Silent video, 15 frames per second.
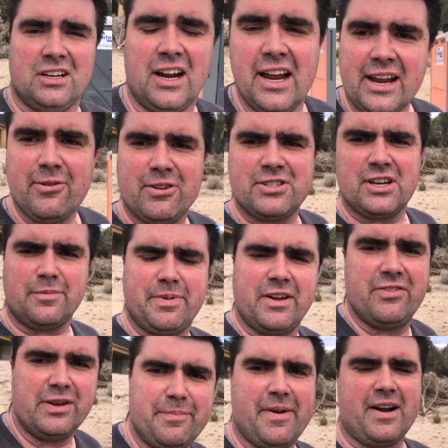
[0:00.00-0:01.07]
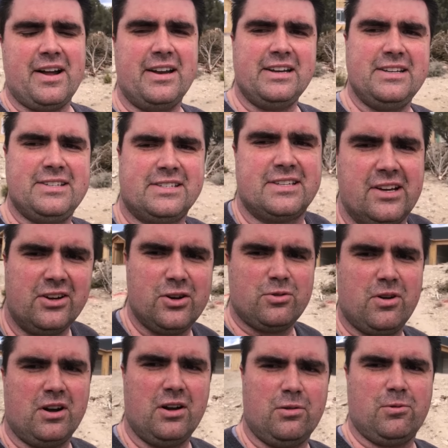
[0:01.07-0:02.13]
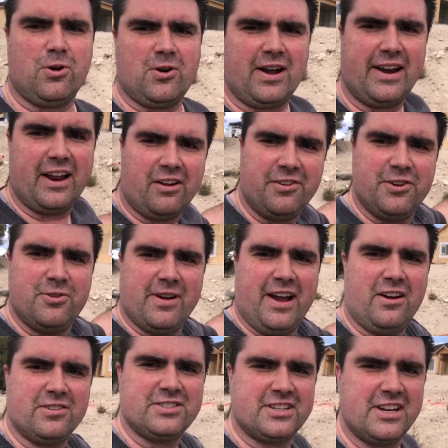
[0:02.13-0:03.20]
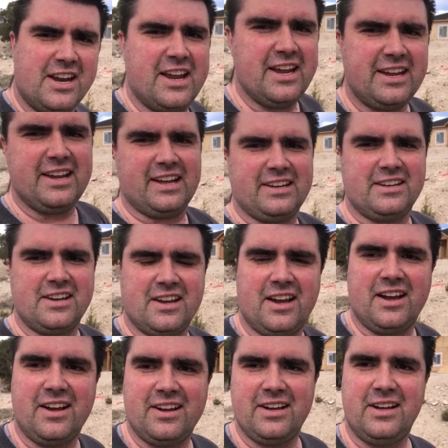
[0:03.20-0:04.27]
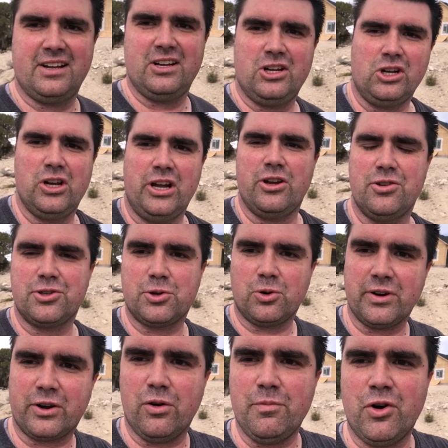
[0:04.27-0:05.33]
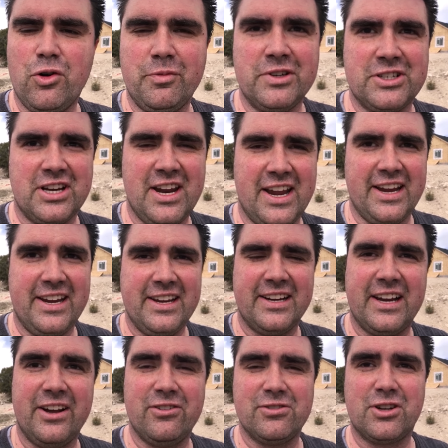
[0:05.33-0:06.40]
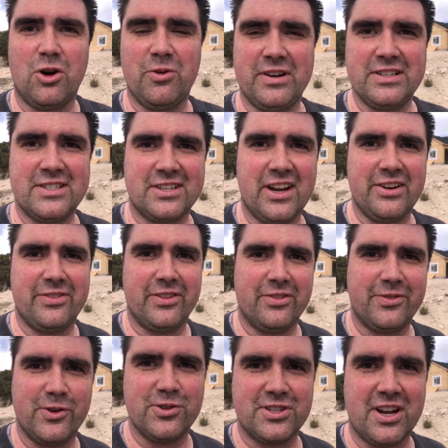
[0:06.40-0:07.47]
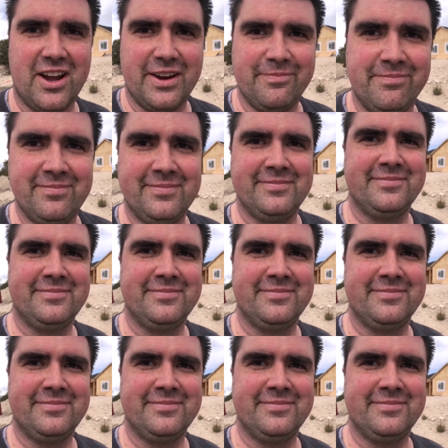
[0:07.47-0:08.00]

Hey, what's up everybody? So uh, we're at our new house today and uh, historical moment today. Carole's going inside for the first time.